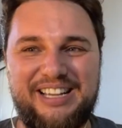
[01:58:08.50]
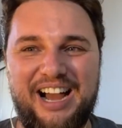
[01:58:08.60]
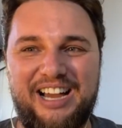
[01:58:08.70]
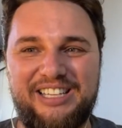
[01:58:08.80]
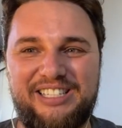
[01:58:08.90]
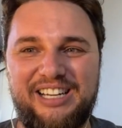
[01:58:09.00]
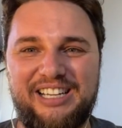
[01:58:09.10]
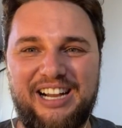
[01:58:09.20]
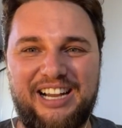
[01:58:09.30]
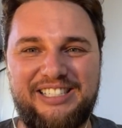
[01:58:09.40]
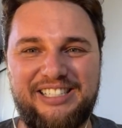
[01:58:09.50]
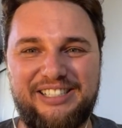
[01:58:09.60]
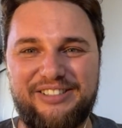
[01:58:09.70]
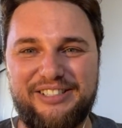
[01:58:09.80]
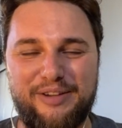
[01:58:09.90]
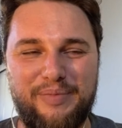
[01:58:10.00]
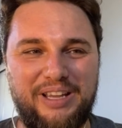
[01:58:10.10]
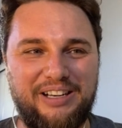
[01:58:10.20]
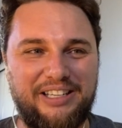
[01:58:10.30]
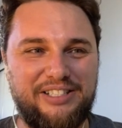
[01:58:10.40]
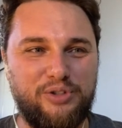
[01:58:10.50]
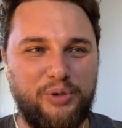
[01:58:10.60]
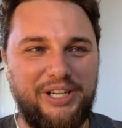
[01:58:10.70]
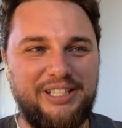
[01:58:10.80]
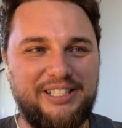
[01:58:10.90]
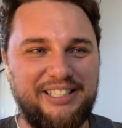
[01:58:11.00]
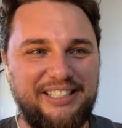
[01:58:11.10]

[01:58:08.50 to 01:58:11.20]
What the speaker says: kaja or something like street.